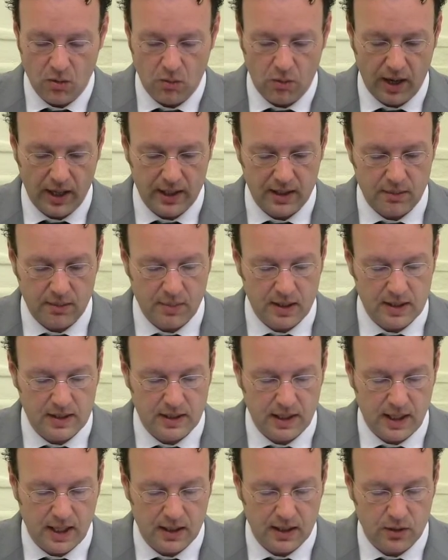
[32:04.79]
why de
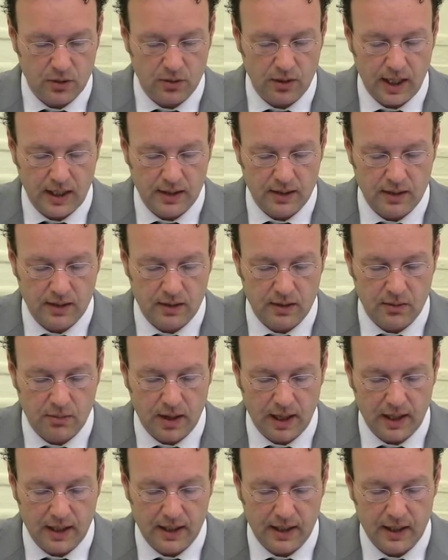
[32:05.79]
Mézières donated the
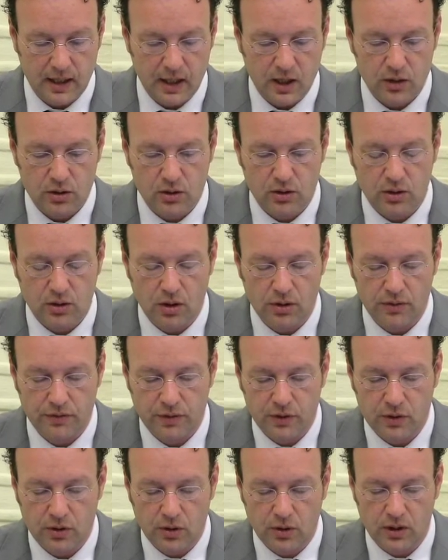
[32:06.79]
relic to the
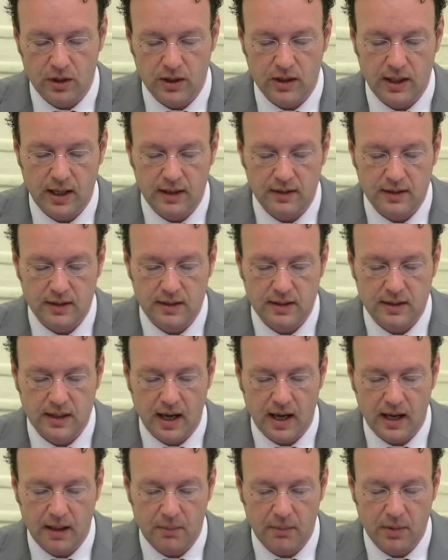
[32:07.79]
confraternity at this
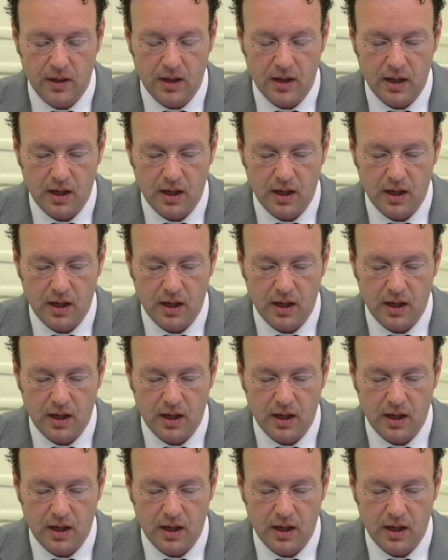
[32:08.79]
time,